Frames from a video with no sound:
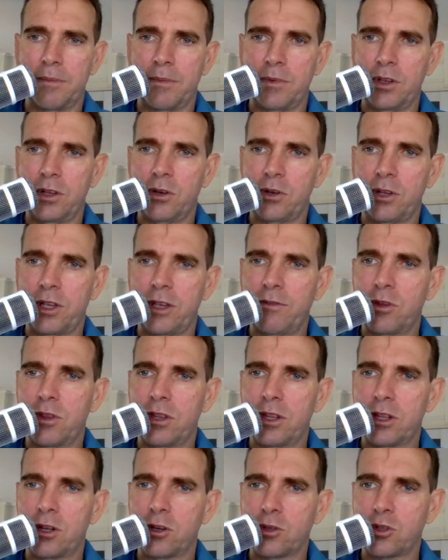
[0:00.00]
it'll give you
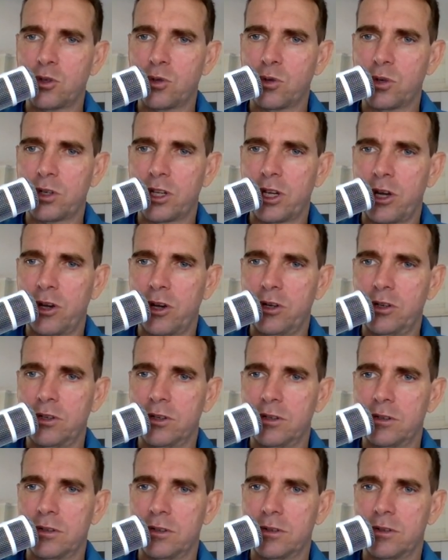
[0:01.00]
the little short code,
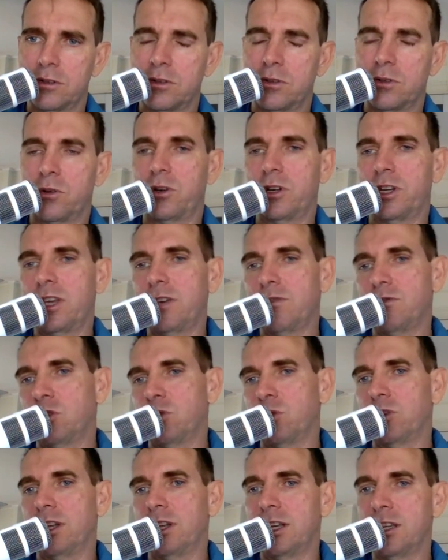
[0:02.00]
or it gives
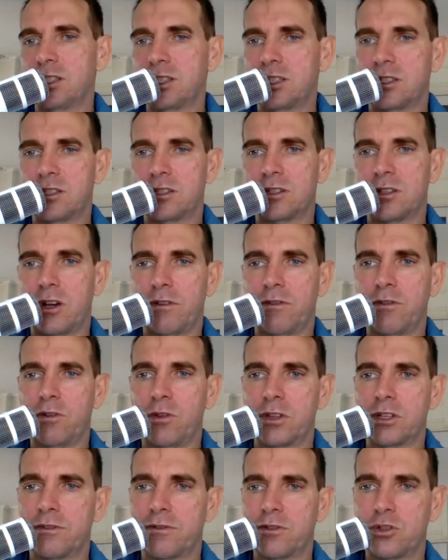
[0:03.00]
you a list of all
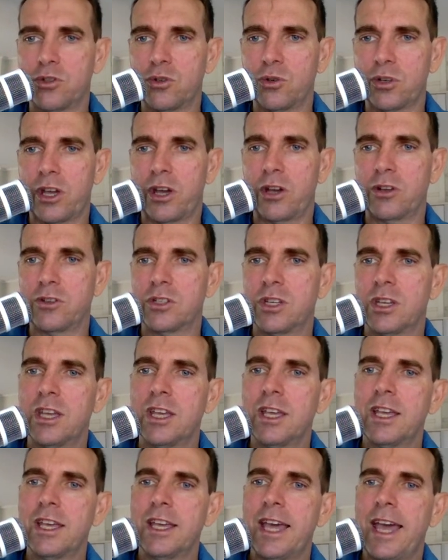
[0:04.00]
the different shortcodes,
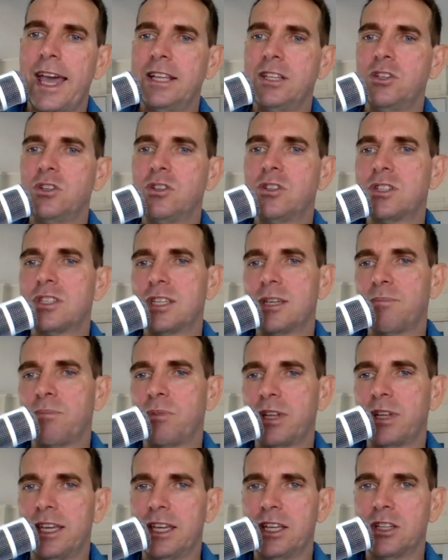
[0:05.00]
and you'd
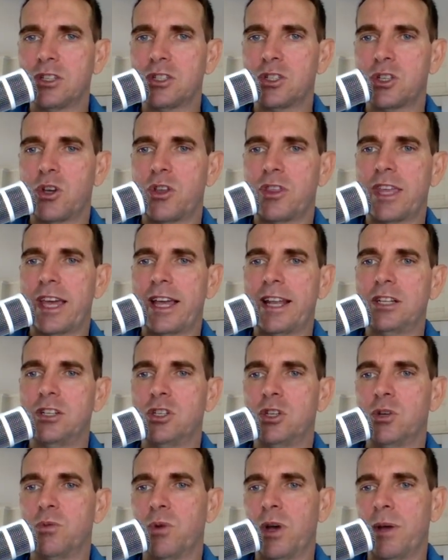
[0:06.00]
simply insert that
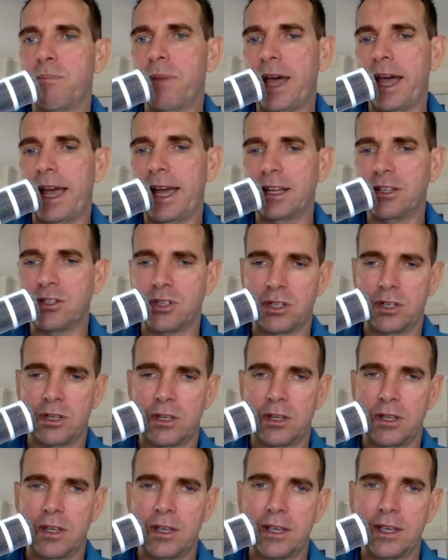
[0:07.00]
into your web page,
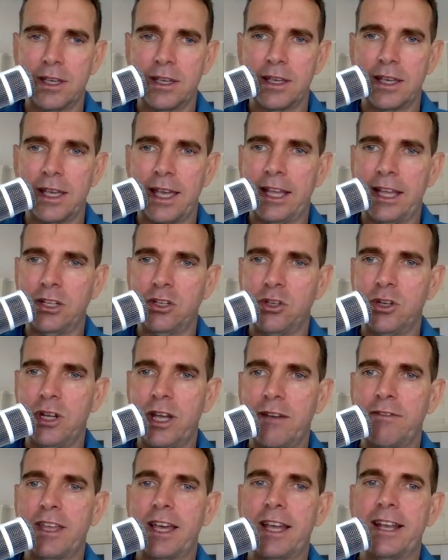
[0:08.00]
and you'd
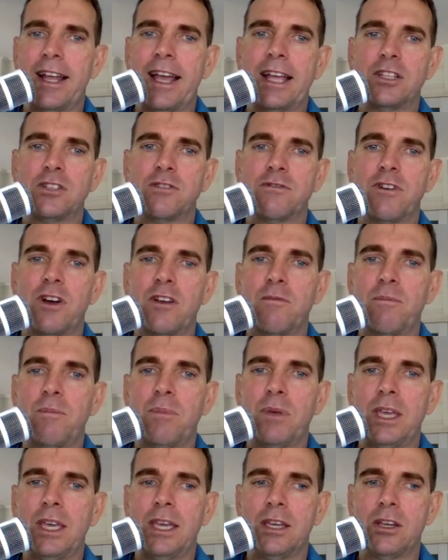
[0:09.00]
have that
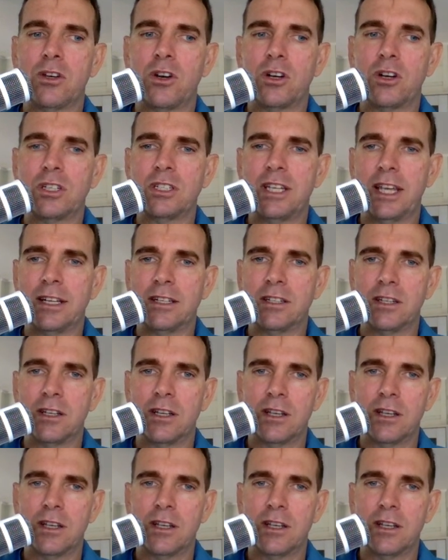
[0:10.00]
H5P content